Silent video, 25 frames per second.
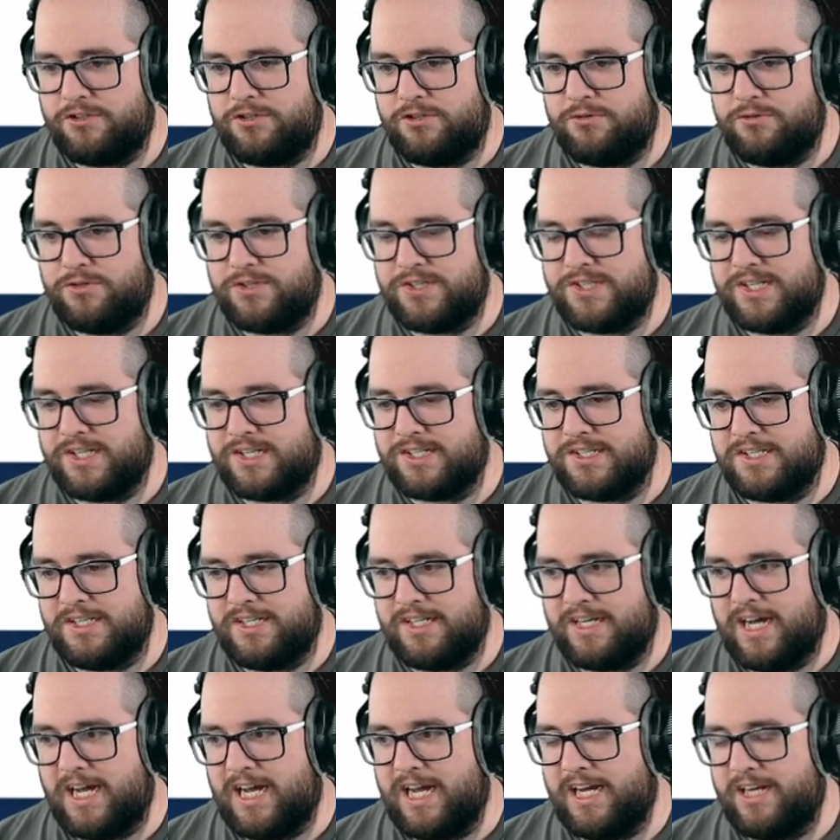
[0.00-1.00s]

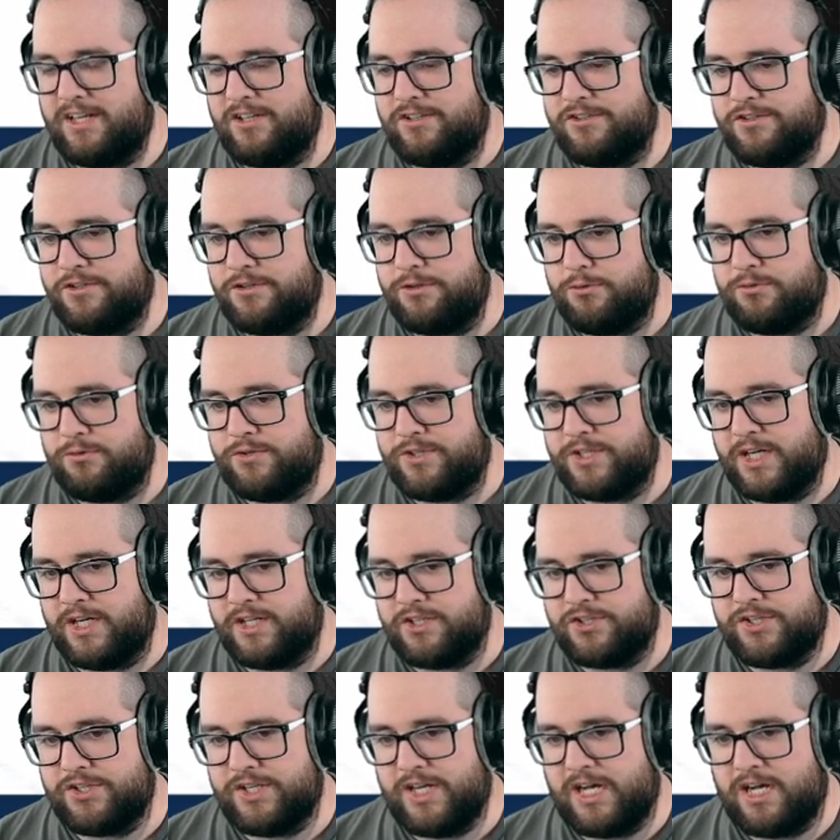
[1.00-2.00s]
269, two
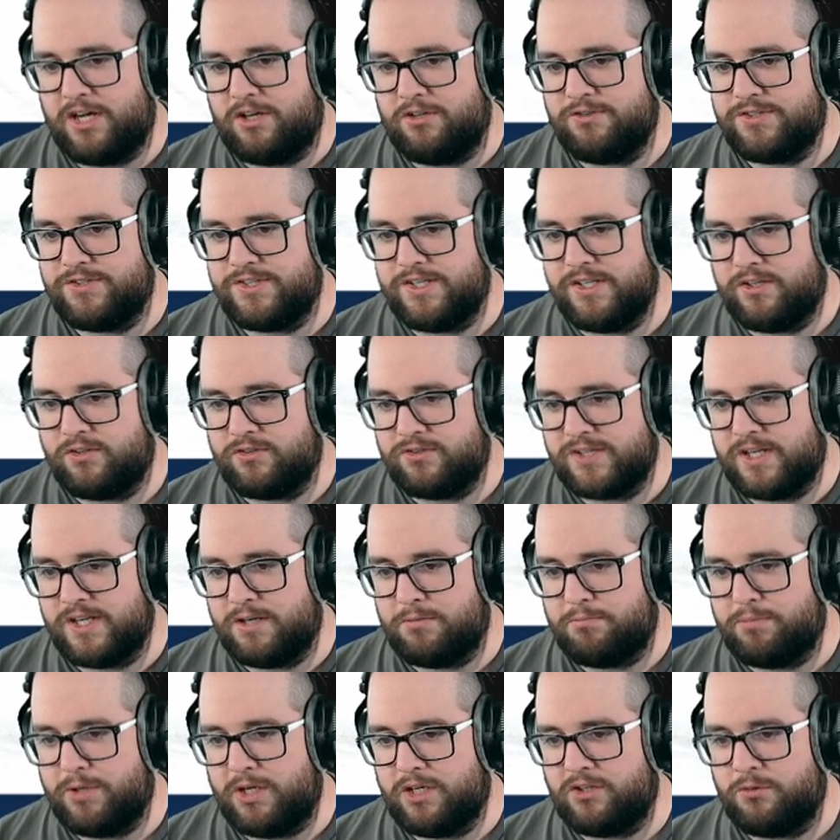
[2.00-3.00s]
touchdowns. Nichols had a
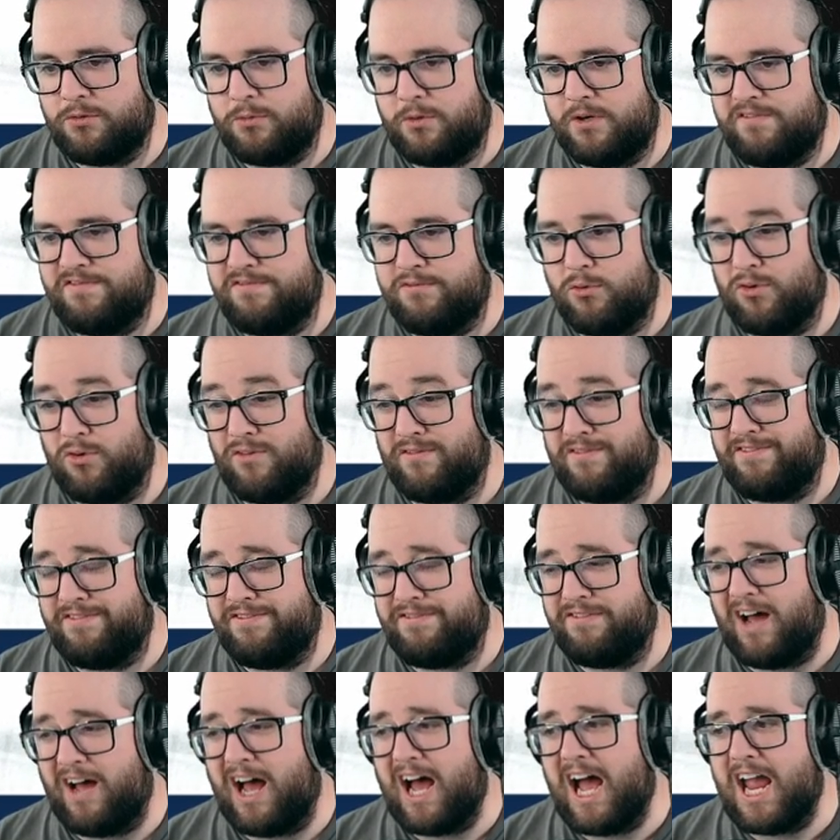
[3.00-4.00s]
buck 24 and
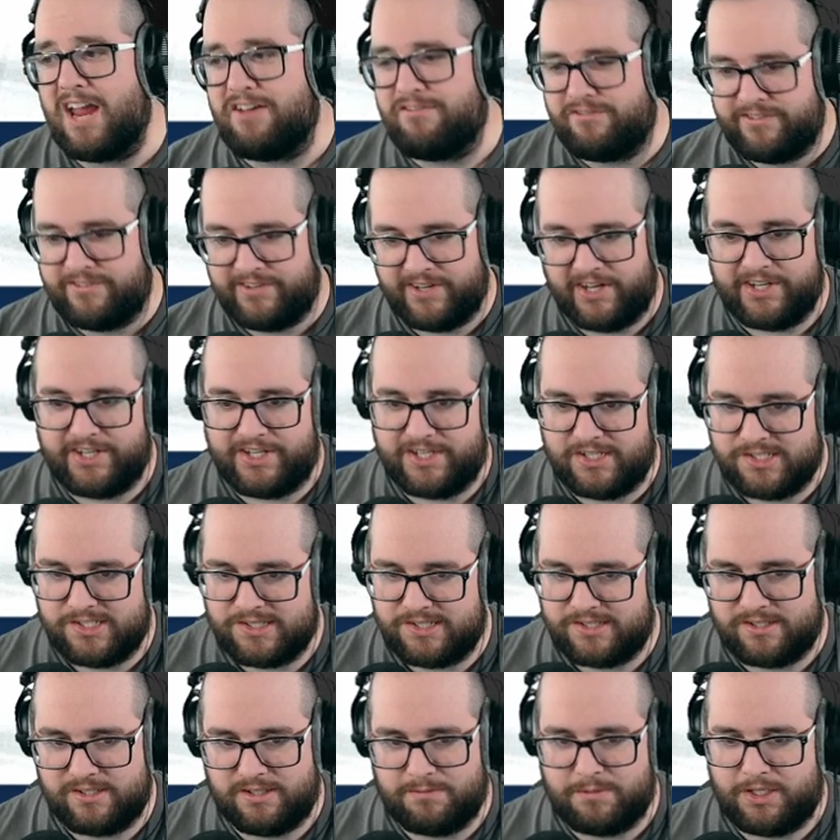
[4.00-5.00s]
five
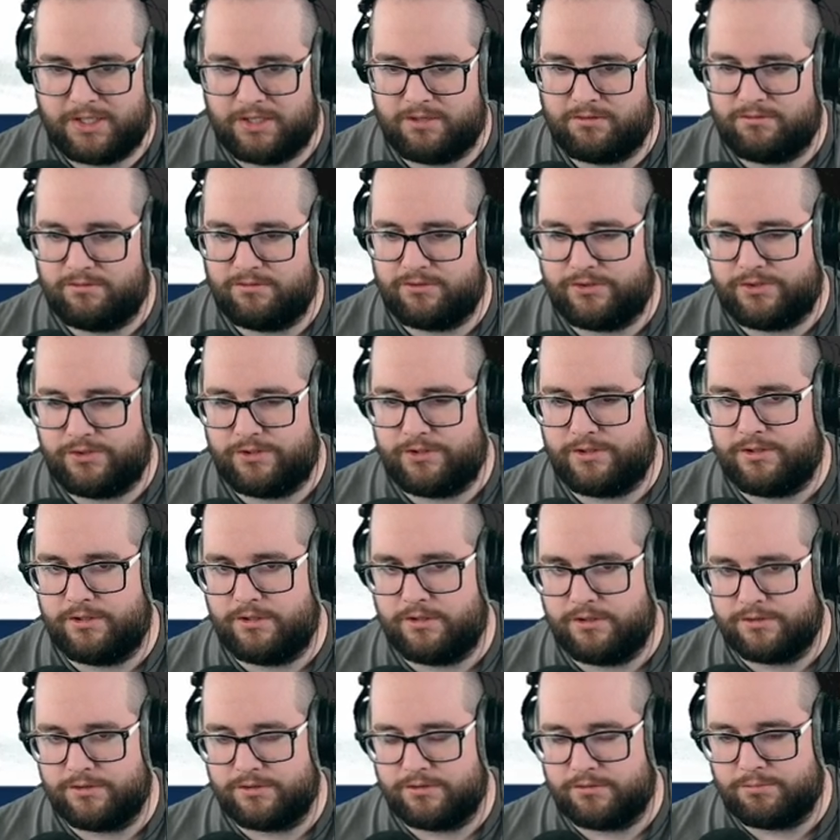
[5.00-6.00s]
tutties. I mean,
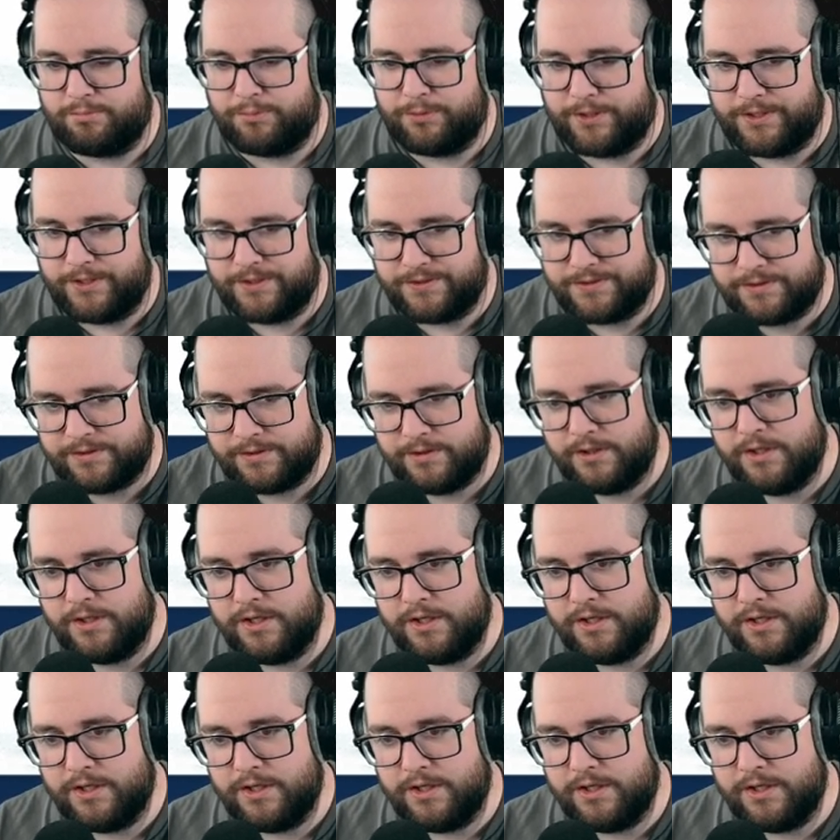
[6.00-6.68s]
jeez, Pete's.